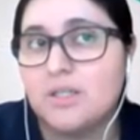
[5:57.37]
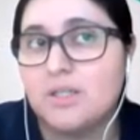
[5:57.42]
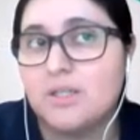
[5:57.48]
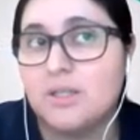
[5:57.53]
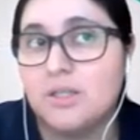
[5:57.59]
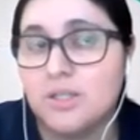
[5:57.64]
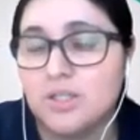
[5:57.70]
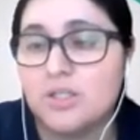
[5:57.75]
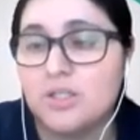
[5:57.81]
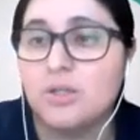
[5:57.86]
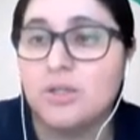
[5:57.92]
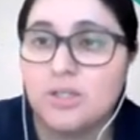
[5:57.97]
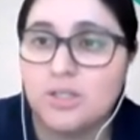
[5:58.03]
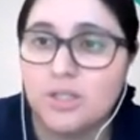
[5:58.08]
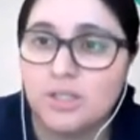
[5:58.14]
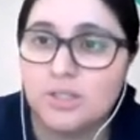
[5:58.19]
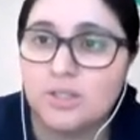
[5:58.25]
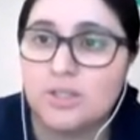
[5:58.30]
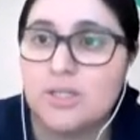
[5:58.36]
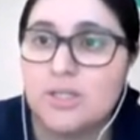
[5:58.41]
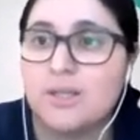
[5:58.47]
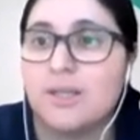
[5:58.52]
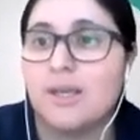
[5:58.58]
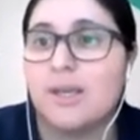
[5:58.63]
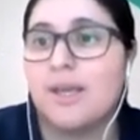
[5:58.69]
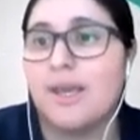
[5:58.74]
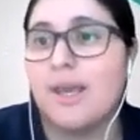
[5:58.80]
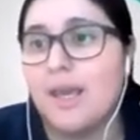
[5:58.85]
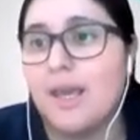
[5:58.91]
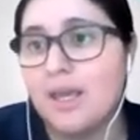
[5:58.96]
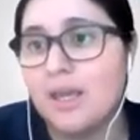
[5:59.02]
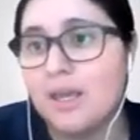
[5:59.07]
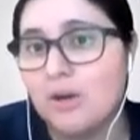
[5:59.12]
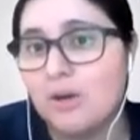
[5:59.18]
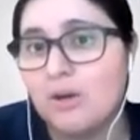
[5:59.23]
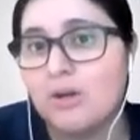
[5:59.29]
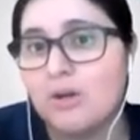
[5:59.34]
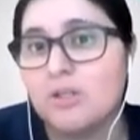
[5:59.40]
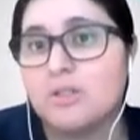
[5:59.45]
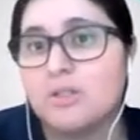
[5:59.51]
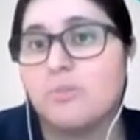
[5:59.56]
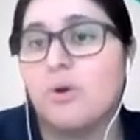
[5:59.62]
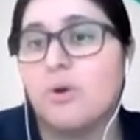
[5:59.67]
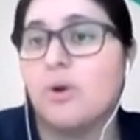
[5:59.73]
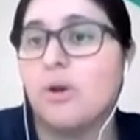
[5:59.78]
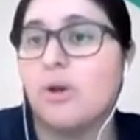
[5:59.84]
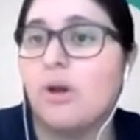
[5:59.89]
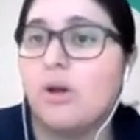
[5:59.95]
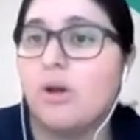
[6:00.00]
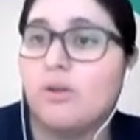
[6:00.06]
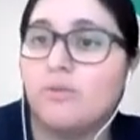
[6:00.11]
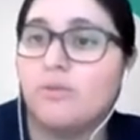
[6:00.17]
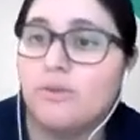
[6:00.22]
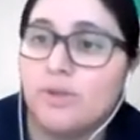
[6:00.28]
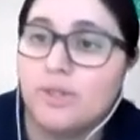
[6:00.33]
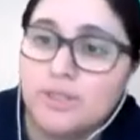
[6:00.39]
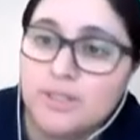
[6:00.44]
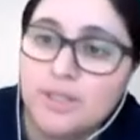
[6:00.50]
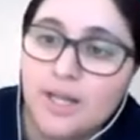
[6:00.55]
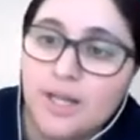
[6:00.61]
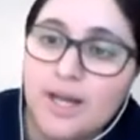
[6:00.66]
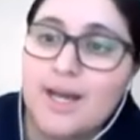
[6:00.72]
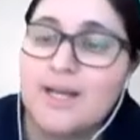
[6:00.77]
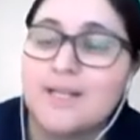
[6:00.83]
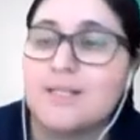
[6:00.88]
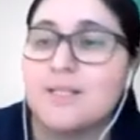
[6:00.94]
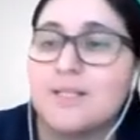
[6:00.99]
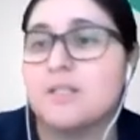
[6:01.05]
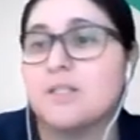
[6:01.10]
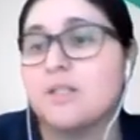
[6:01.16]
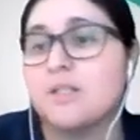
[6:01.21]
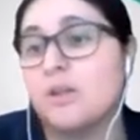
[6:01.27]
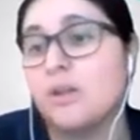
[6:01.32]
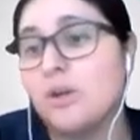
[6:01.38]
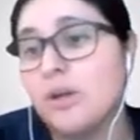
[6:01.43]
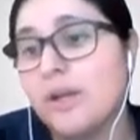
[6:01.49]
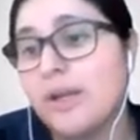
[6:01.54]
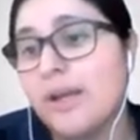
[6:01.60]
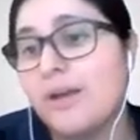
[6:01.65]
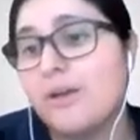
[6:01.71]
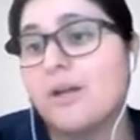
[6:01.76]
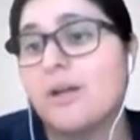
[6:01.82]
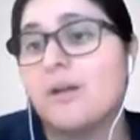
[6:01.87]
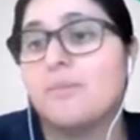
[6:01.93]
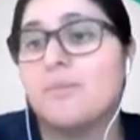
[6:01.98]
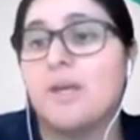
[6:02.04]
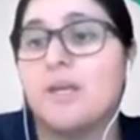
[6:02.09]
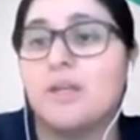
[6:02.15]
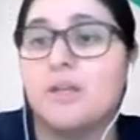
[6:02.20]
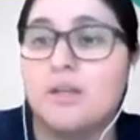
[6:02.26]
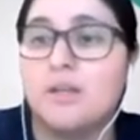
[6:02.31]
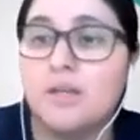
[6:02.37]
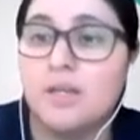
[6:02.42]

the student to understand like hey here's the protocol for this class this is the learning outcome that you